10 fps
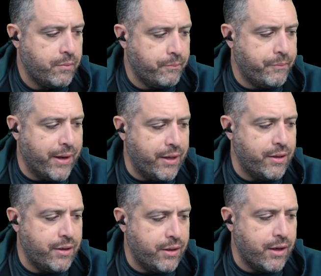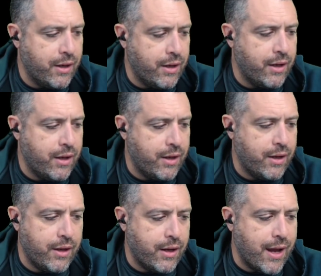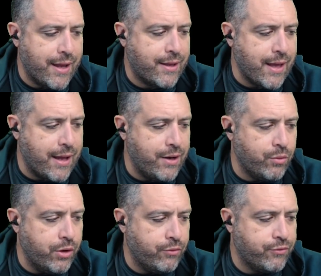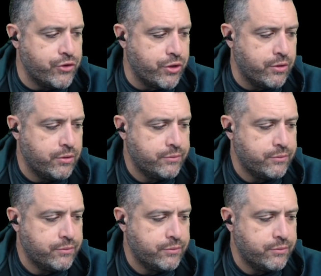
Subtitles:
But I don't know for sure.